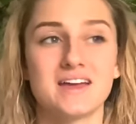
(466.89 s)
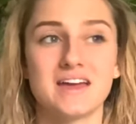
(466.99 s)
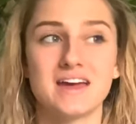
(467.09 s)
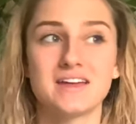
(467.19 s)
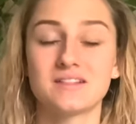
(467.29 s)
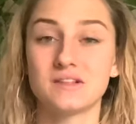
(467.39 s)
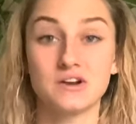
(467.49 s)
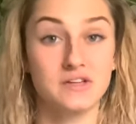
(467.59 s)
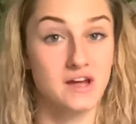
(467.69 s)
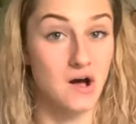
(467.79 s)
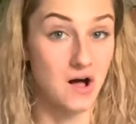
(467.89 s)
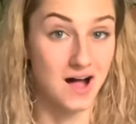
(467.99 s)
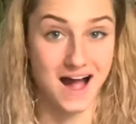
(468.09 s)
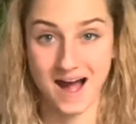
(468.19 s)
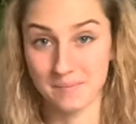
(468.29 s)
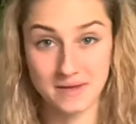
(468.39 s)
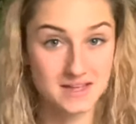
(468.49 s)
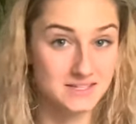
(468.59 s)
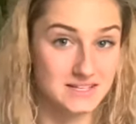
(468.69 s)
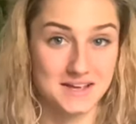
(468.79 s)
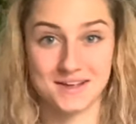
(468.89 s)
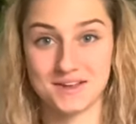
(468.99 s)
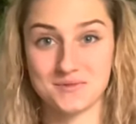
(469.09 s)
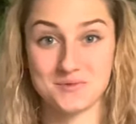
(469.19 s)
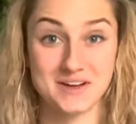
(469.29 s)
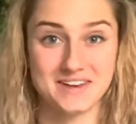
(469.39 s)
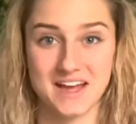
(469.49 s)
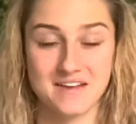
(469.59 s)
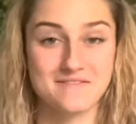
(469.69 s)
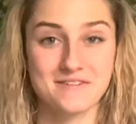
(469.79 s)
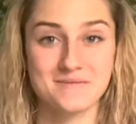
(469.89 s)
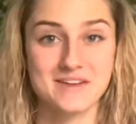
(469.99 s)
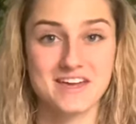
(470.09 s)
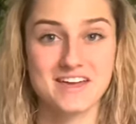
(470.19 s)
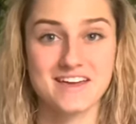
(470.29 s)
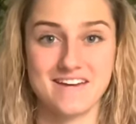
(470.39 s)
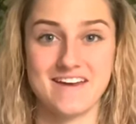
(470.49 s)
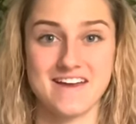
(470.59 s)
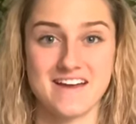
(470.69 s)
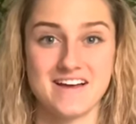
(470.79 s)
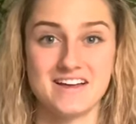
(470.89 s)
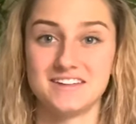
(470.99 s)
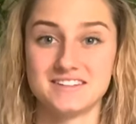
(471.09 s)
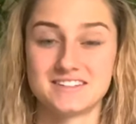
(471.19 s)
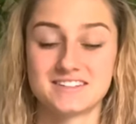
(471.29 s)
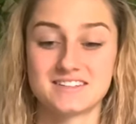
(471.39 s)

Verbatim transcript: it literally all happened in one night for me, and